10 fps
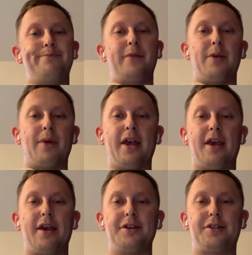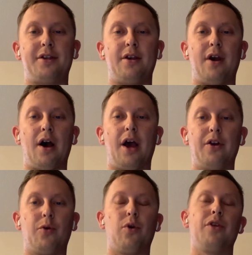In my case, I
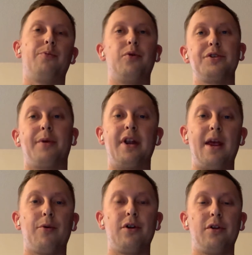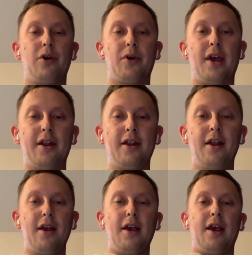know where all the pools in my neighborhood are located,
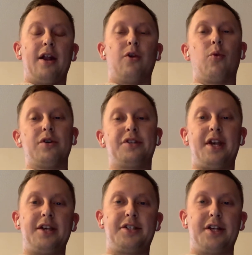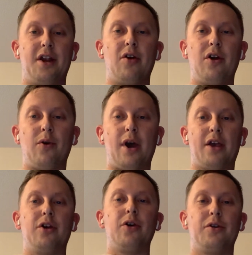and in a worst case scenario, I
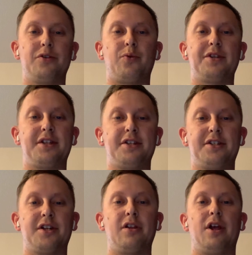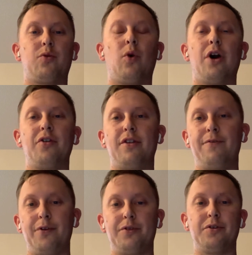could go to those residences to collect water and then
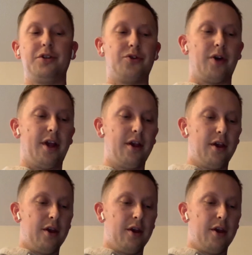filter it to drink.